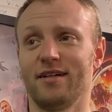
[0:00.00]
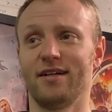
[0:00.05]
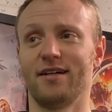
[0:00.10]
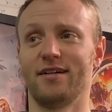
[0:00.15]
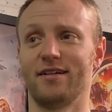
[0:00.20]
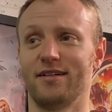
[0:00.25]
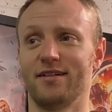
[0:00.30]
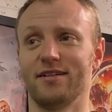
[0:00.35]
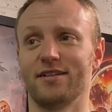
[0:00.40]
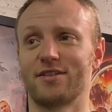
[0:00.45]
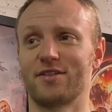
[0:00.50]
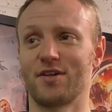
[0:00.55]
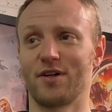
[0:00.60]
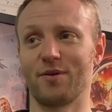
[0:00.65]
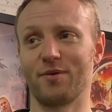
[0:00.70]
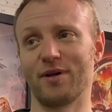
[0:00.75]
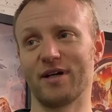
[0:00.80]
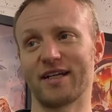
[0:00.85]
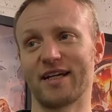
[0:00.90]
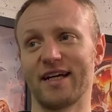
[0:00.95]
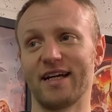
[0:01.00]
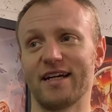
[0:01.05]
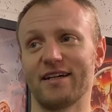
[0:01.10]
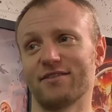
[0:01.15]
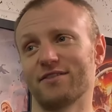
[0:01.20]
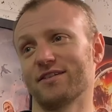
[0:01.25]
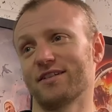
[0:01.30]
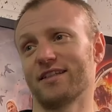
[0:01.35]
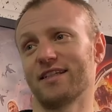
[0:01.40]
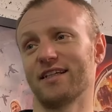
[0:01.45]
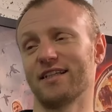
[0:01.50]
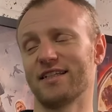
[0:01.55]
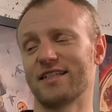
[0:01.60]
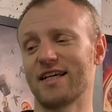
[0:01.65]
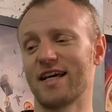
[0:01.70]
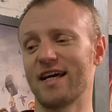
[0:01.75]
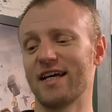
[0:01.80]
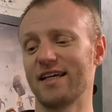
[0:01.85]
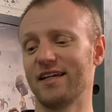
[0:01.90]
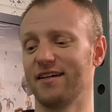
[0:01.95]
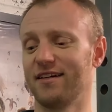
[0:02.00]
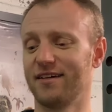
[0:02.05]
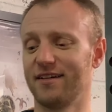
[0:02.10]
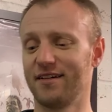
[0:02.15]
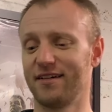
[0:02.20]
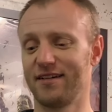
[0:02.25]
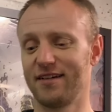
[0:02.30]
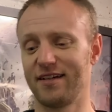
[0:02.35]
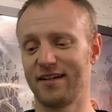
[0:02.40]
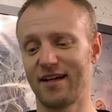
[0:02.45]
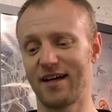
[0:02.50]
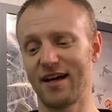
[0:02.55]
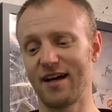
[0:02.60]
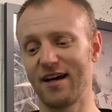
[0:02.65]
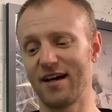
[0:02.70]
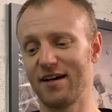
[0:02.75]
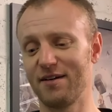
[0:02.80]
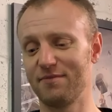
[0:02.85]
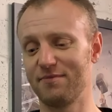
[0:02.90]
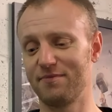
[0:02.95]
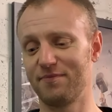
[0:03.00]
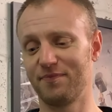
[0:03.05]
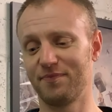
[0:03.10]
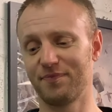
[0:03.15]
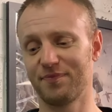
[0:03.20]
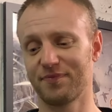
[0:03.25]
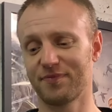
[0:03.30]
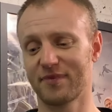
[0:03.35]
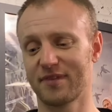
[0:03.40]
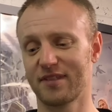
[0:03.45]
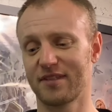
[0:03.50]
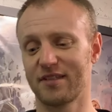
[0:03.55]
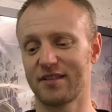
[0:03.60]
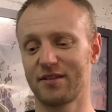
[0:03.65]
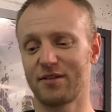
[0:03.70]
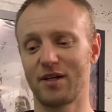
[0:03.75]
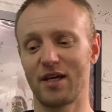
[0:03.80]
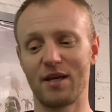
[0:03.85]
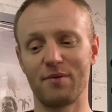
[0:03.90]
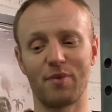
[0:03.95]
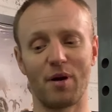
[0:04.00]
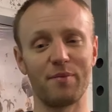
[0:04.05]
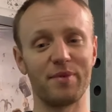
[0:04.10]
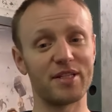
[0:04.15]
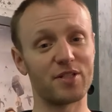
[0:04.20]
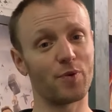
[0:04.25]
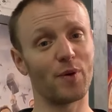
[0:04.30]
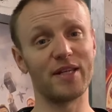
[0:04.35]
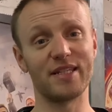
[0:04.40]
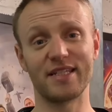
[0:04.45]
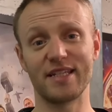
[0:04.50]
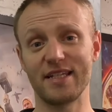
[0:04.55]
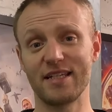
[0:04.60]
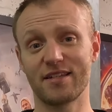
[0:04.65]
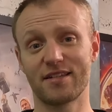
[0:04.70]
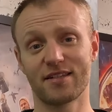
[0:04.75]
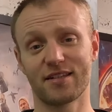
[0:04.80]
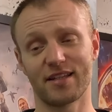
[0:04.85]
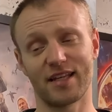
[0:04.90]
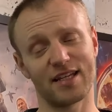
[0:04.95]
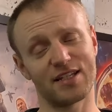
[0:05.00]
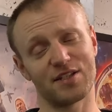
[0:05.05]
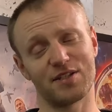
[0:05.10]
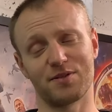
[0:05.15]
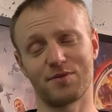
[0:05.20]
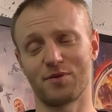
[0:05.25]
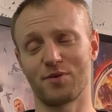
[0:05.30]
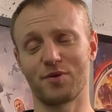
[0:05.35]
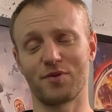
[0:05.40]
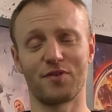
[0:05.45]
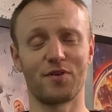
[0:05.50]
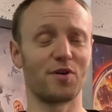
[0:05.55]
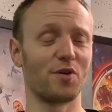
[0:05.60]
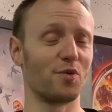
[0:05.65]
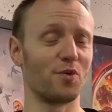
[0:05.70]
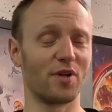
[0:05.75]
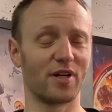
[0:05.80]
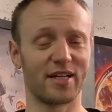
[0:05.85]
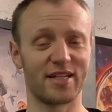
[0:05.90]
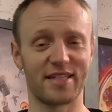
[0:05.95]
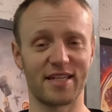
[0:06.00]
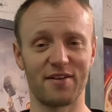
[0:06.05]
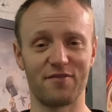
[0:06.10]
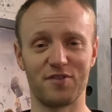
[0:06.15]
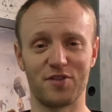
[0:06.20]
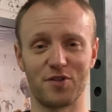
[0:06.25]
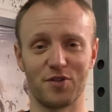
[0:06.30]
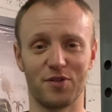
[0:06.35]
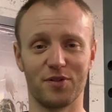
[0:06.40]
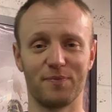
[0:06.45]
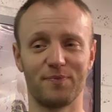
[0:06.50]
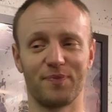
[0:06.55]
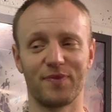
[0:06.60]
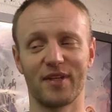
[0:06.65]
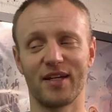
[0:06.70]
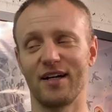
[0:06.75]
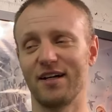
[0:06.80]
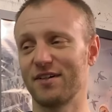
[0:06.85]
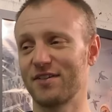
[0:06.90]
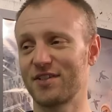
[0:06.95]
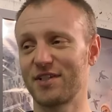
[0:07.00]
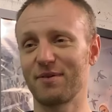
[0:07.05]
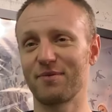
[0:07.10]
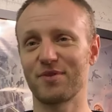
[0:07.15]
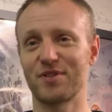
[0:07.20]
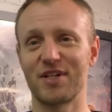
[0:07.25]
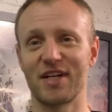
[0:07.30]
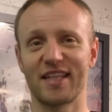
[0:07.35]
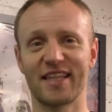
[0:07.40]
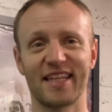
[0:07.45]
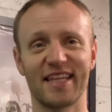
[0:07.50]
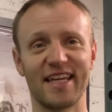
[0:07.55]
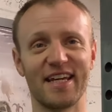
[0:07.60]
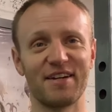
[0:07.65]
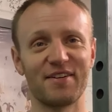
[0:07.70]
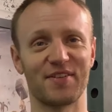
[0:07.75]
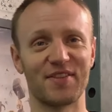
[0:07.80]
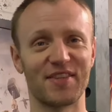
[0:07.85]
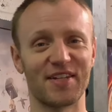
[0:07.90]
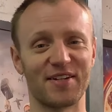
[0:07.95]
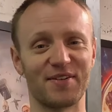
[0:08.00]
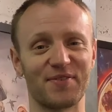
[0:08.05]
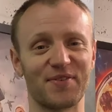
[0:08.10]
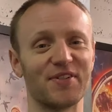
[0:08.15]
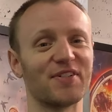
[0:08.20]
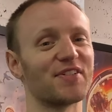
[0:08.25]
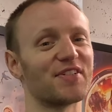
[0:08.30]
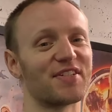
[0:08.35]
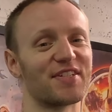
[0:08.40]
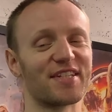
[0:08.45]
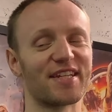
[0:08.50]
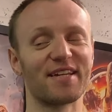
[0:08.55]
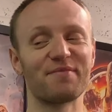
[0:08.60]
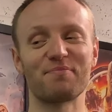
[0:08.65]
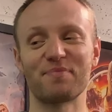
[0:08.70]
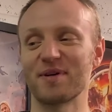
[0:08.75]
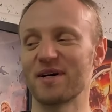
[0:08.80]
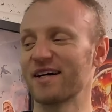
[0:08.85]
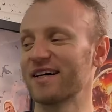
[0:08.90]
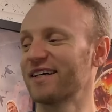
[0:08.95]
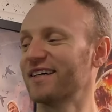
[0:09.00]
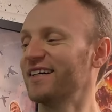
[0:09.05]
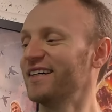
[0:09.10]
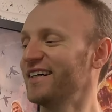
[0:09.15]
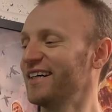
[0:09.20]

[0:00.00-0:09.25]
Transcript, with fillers: Oh, trying to work it out the other day. Um, in my mid twenties, that's all I can say for sure. I'll double check the year that it was, but